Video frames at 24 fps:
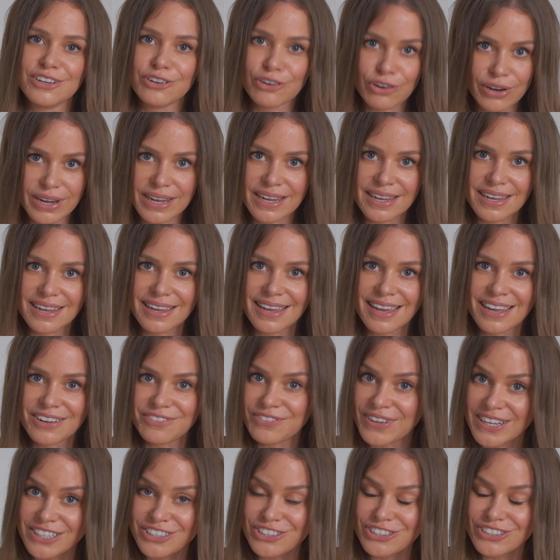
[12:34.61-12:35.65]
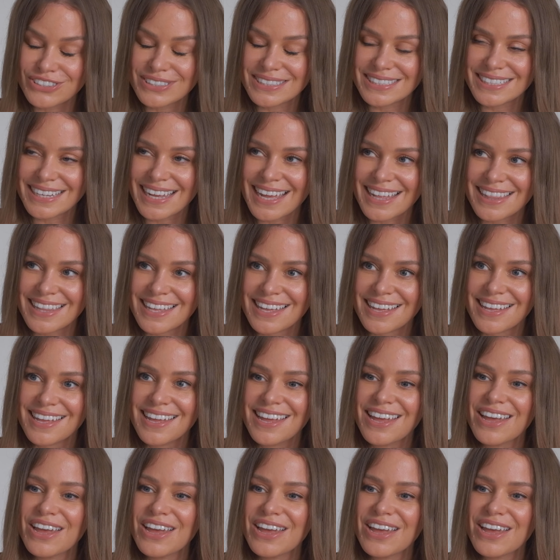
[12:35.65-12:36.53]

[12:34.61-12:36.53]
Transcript: great adventures together